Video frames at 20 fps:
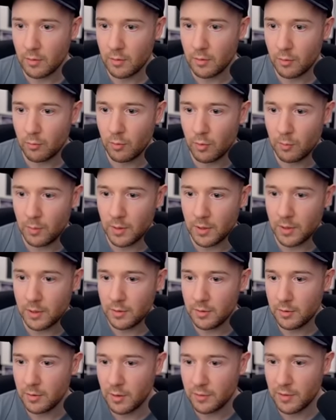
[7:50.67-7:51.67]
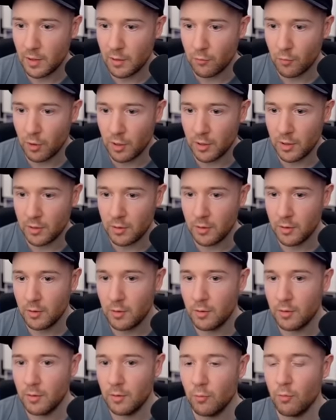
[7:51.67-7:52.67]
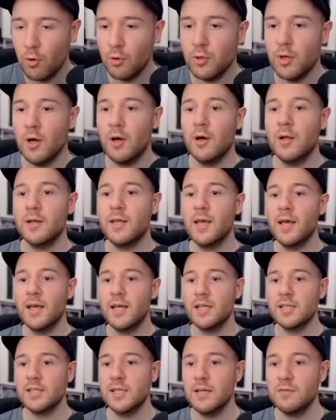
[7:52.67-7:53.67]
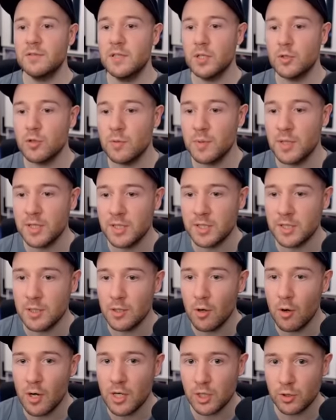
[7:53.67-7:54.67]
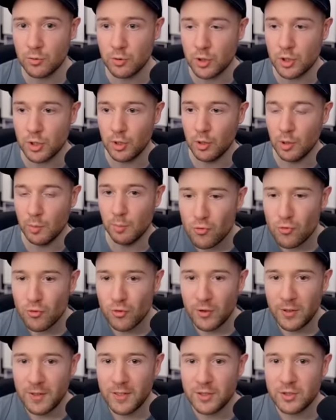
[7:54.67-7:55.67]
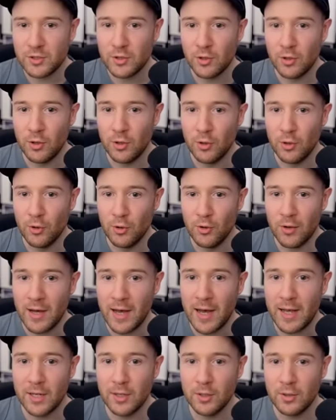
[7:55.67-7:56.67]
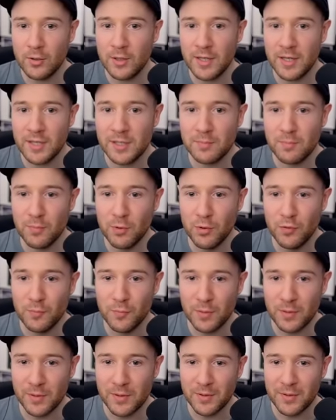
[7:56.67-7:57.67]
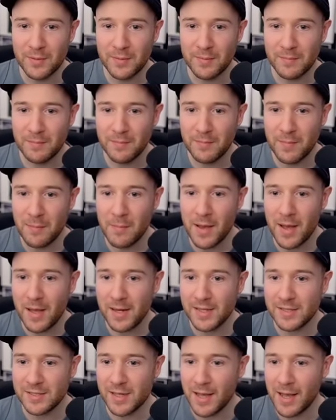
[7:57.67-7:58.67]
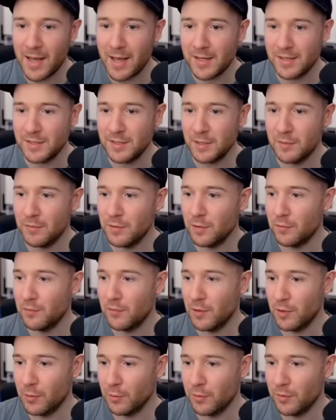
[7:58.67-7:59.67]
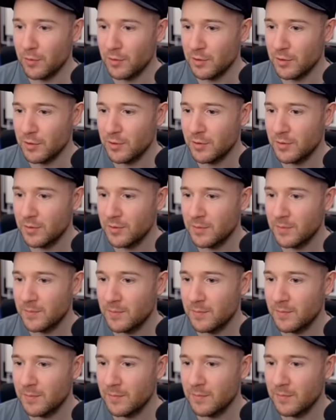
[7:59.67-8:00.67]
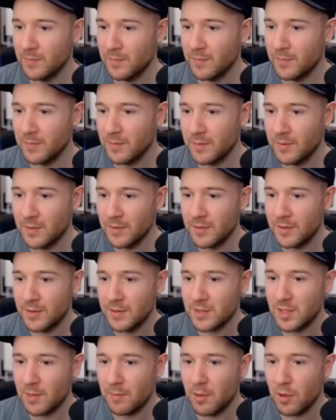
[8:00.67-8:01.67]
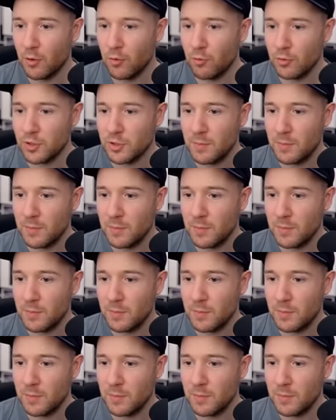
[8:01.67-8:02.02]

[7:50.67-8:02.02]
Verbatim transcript: Well played. I think I've got it. Well done. Yeah, his left stick dribbling's nice on Schlob. Let's go. Allan, look at his movement. My man is active in the final third. Coming across